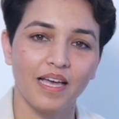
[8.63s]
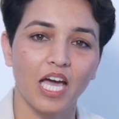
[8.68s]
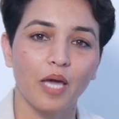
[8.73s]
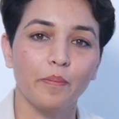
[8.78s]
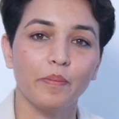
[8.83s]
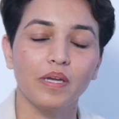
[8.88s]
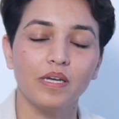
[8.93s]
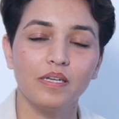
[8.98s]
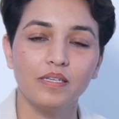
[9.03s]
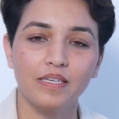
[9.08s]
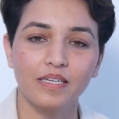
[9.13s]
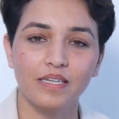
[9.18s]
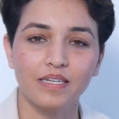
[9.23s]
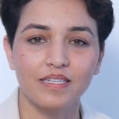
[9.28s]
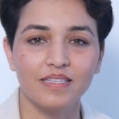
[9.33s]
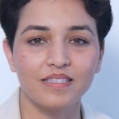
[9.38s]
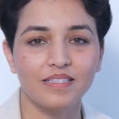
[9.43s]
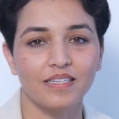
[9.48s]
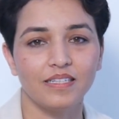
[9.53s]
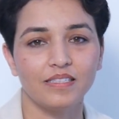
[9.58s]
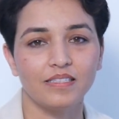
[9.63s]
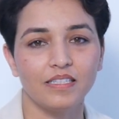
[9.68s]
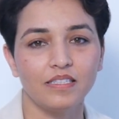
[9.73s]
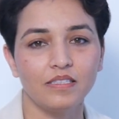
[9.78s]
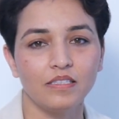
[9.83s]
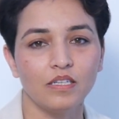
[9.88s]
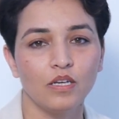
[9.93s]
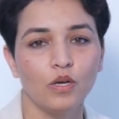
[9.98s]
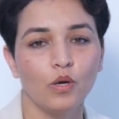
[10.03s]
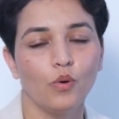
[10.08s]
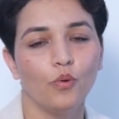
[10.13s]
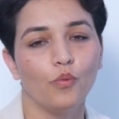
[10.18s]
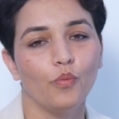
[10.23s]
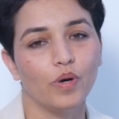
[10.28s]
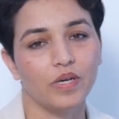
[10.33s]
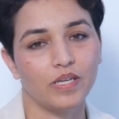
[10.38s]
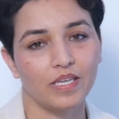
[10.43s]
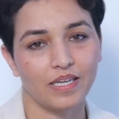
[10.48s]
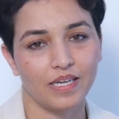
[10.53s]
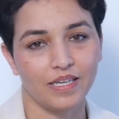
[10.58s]
I'm ENT consultant
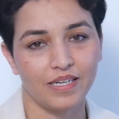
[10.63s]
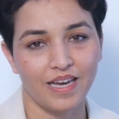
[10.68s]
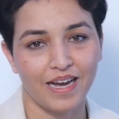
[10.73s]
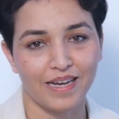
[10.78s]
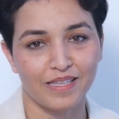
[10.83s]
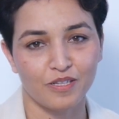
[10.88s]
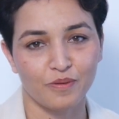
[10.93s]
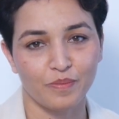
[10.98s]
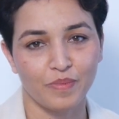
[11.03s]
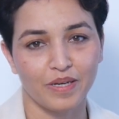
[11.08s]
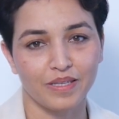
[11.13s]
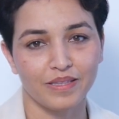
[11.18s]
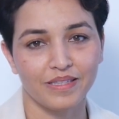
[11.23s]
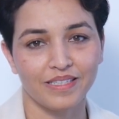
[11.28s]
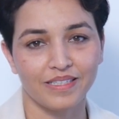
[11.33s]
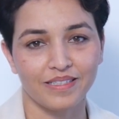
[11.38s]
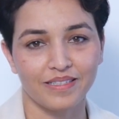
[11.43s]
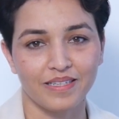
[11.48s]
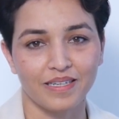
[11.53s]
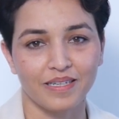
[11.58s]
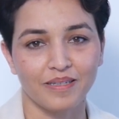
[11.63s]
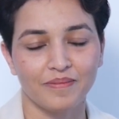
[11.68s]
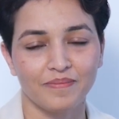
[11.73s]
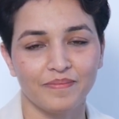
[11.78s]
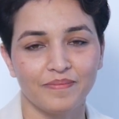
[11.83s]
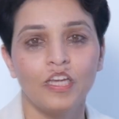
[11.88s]
working in Hyderabad, India.